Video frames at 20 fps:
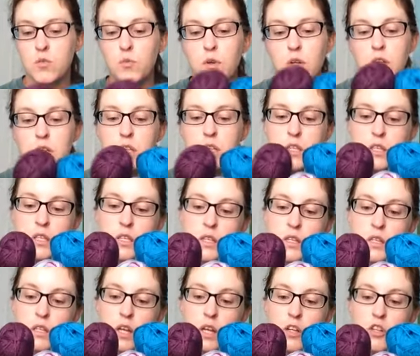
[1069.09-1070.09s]
What is this?
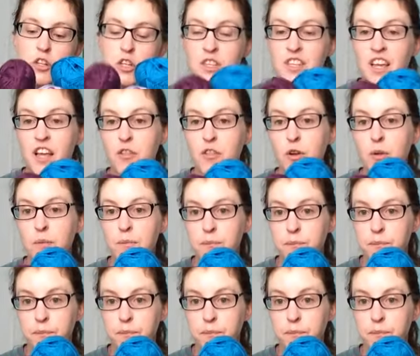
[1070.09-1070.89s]
Duchess Heather.